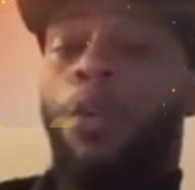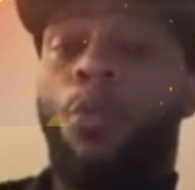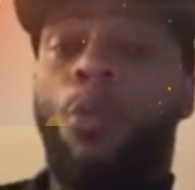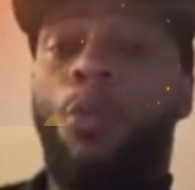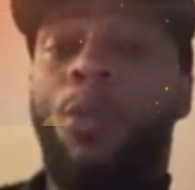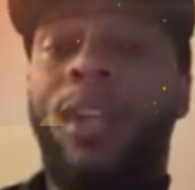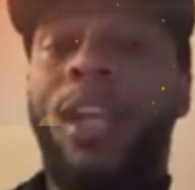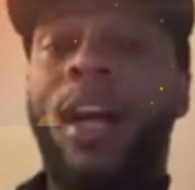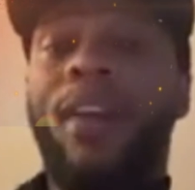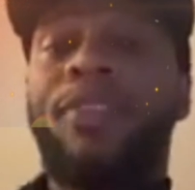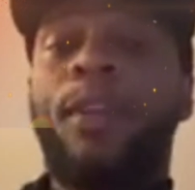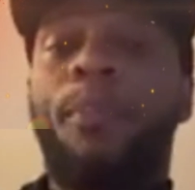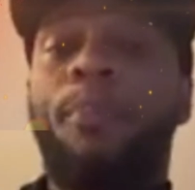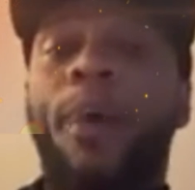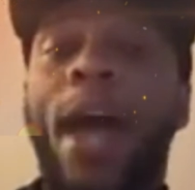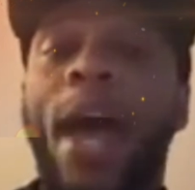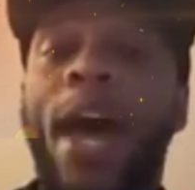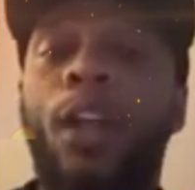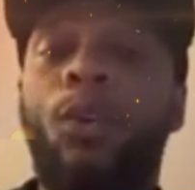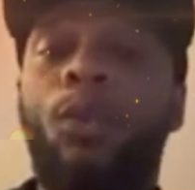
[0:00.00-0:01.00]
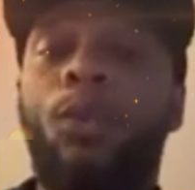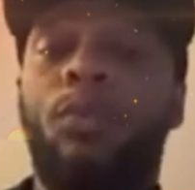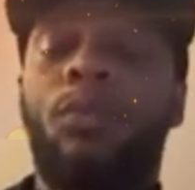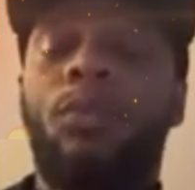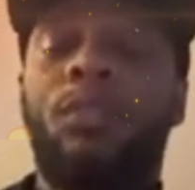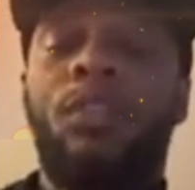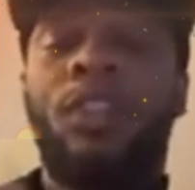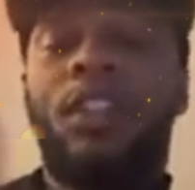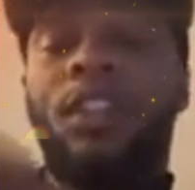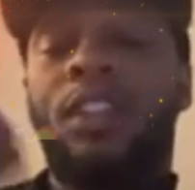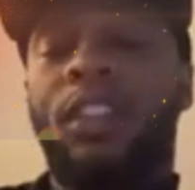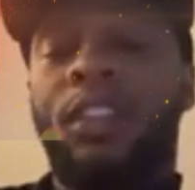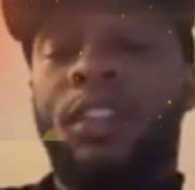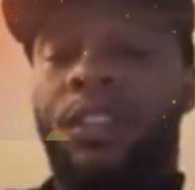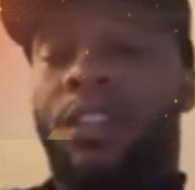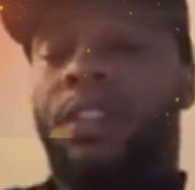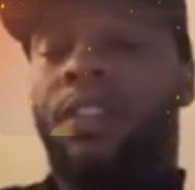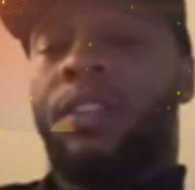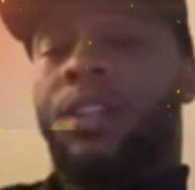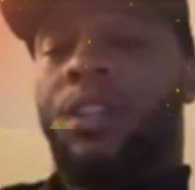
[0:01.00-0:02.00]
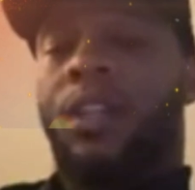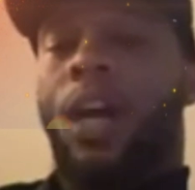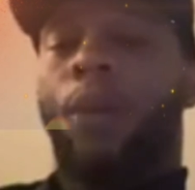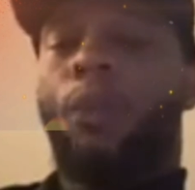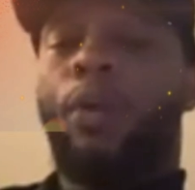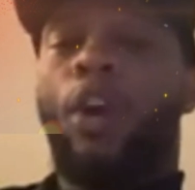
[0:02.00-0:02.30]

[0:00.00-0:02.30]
When we left the battle, I